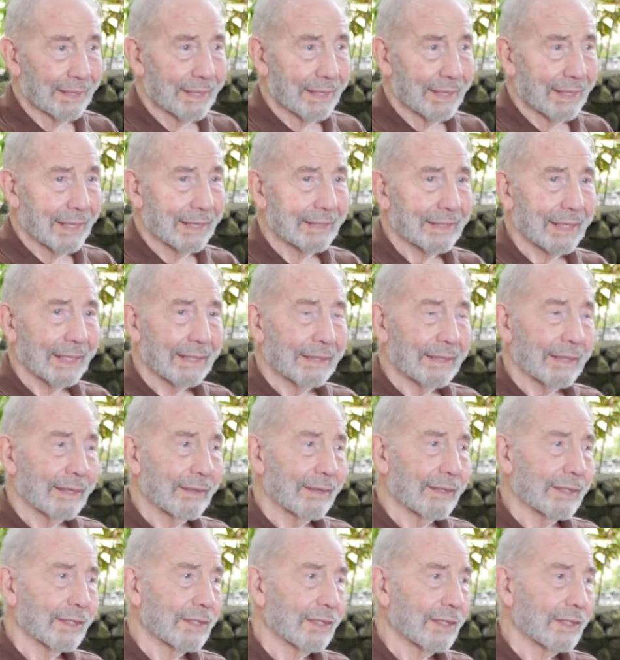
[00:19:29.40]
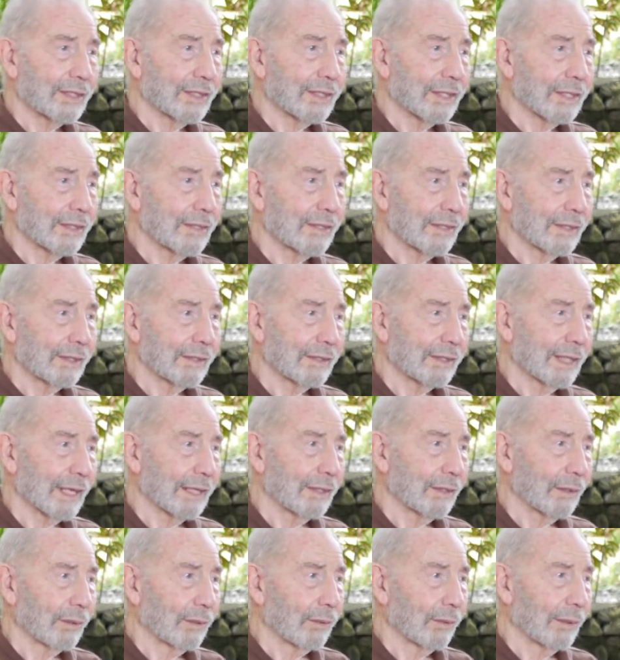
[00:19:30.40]
And then the sisters that said,
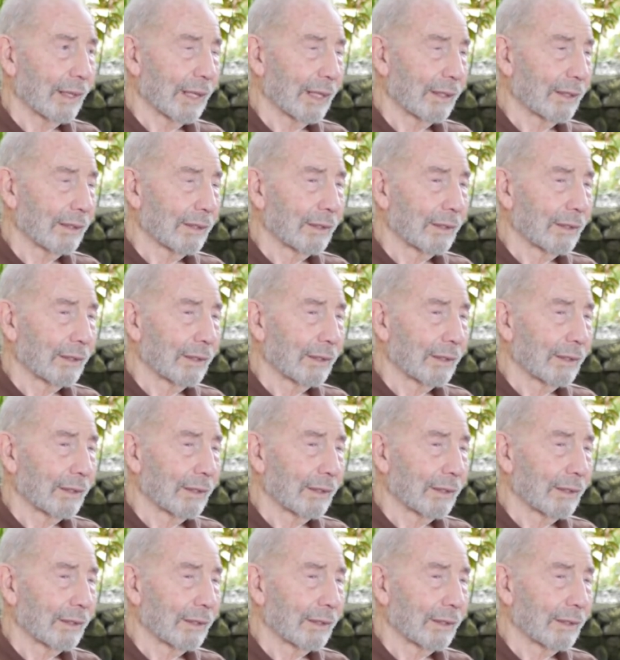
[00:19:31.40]
oh well,